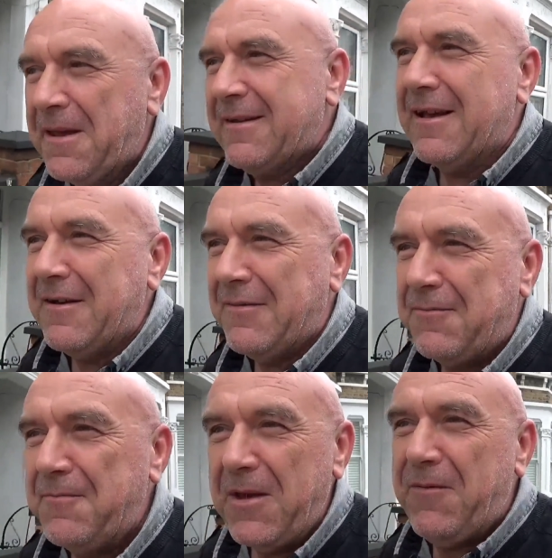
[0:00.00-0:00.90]
it's like if
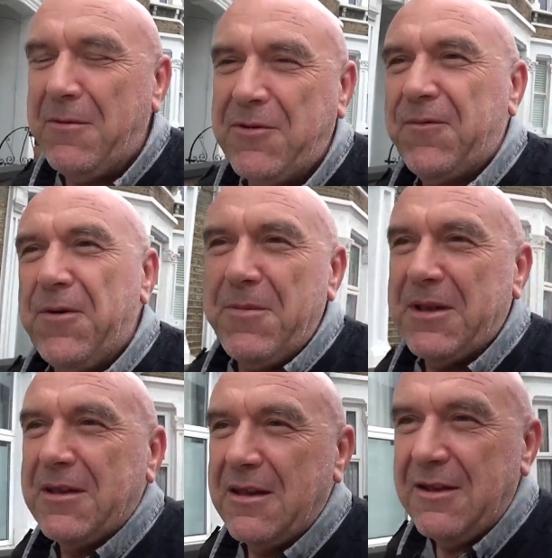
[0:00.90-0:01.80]
if I was
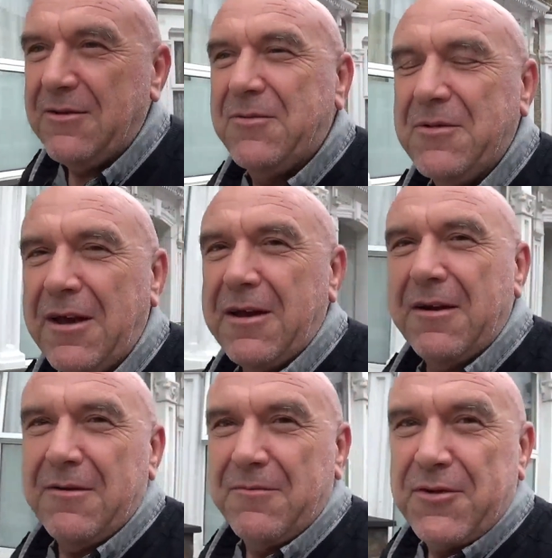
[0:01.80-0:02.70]
filming and then like
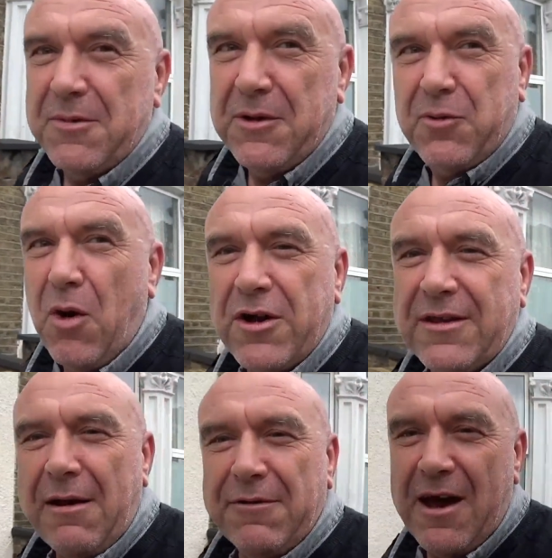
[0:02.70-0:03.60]
somebody was
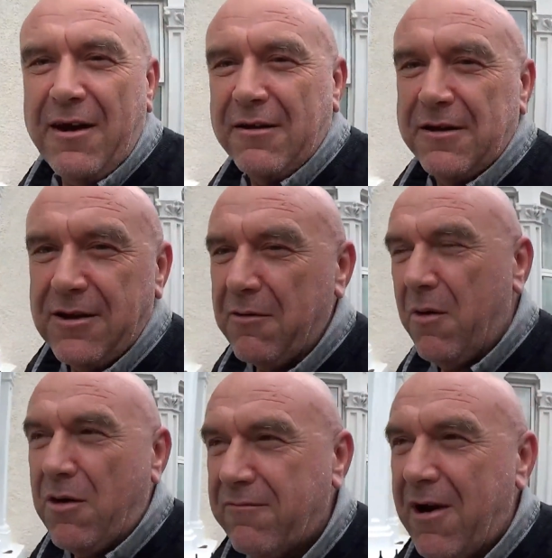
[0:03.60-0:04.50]
walking down the aisle and they
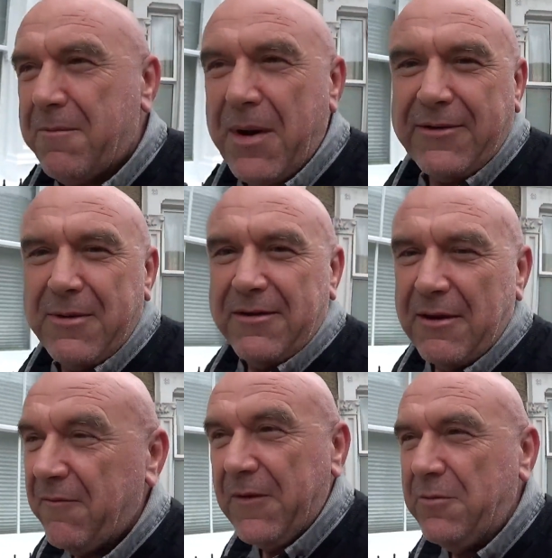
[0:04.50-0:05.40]
were walking right past me
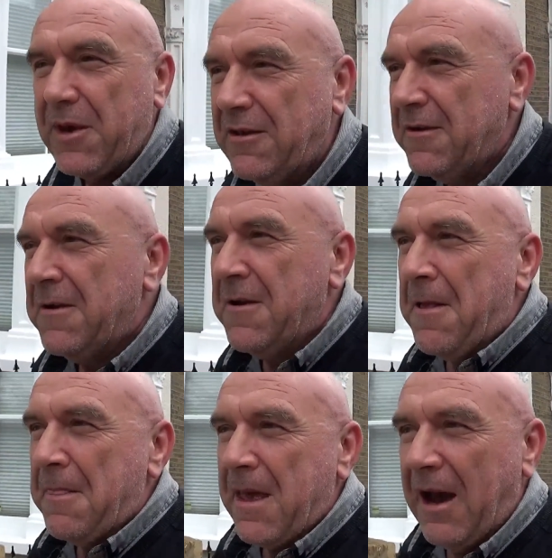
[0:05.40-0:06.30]
as I'm filming
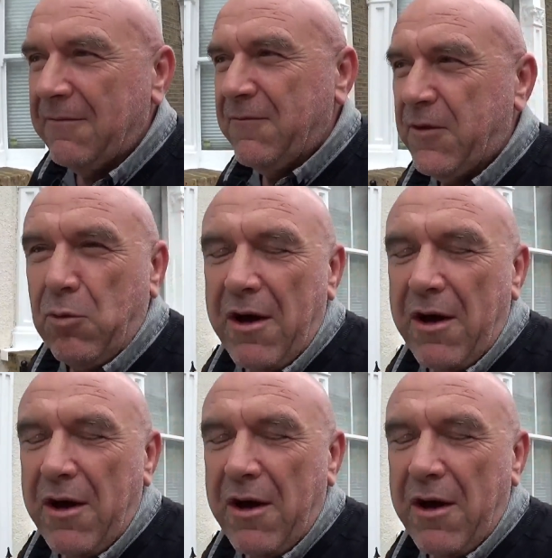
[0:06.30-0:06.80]
and for